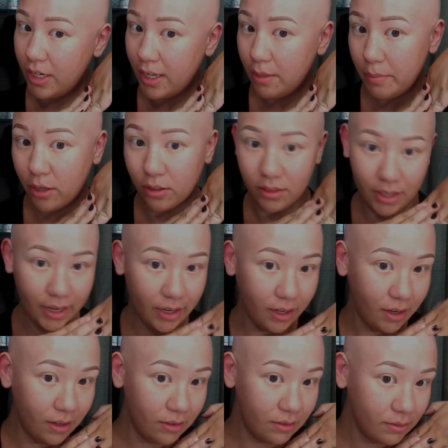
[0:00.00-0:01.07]
I get better
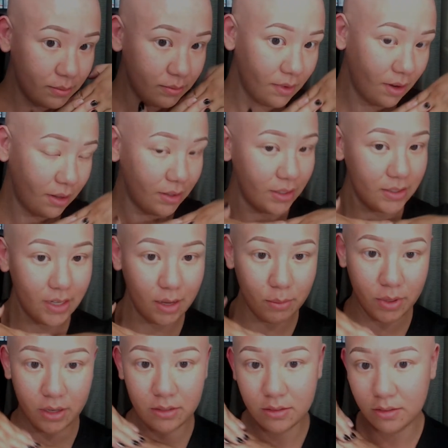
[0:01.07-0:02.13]
lighting on these
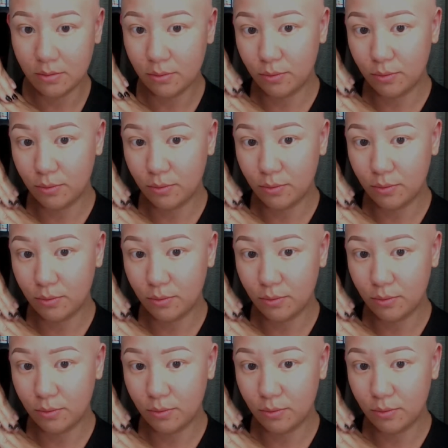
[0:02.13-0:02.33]
eyebrows.